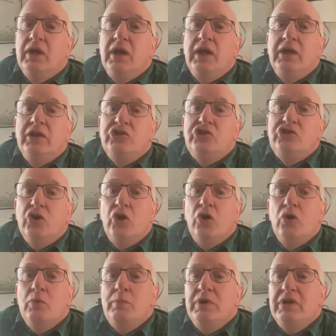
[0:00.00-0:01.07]
In
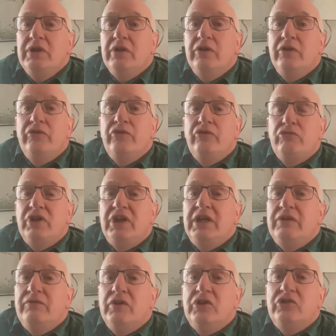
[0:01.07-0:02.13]
Job
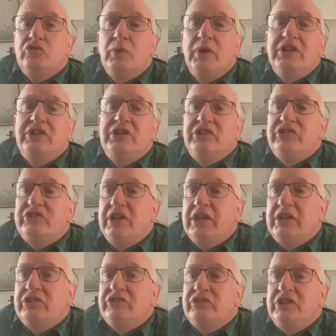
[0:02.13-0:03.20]
3, verse
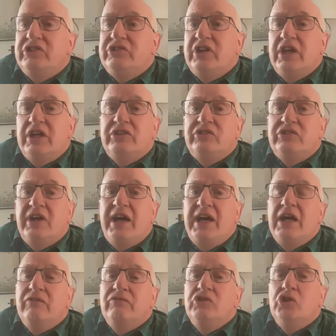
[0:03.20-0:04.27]
26, he says, "I
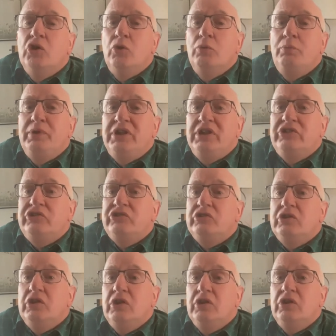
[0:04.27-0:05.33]
have no
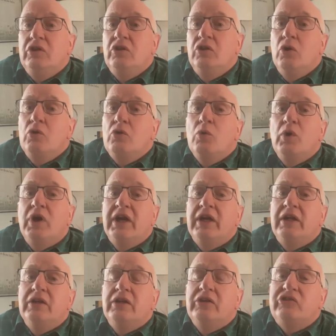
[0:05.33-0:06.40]
peace, no
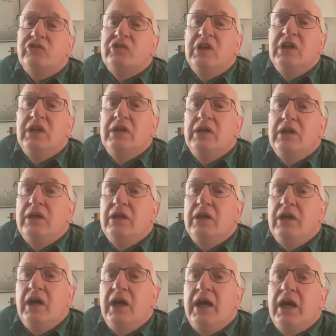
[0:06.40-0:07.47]
quietness.
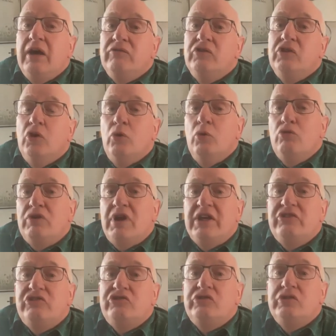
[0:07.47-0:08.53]
I have no
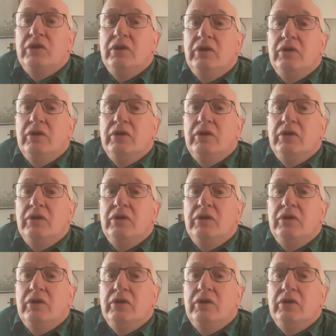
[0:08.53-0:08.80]
rest,